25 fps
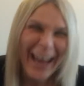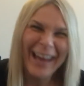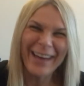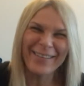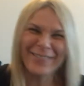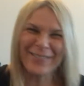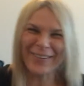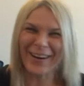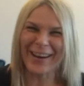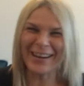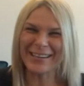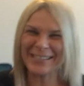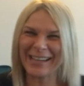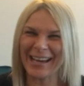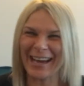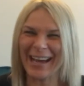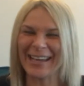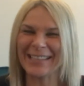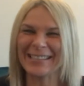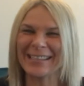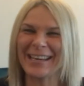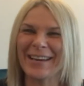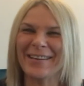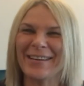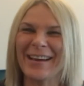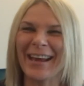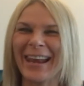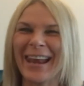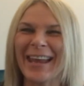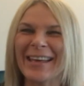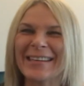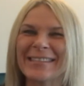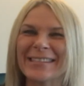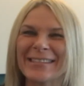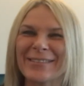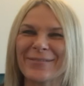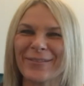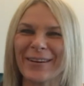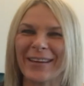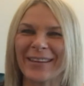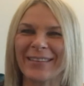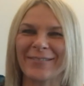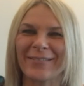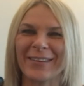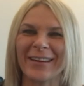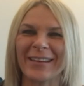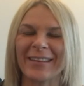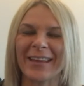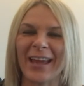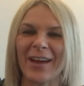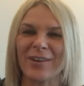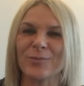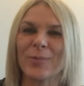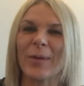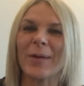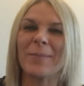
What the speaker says: And Friday I had a lesson with Coach.